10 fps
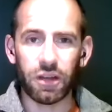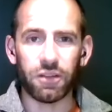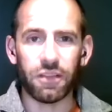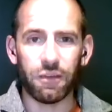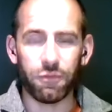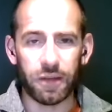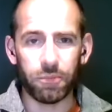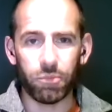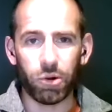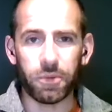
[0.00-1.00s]
Are they fit
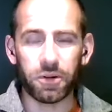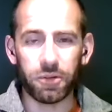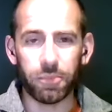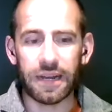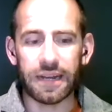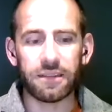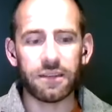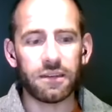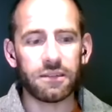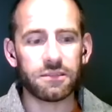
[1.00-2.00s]
and proper to
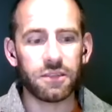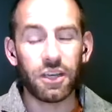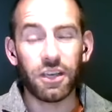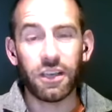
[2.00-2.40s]
practice?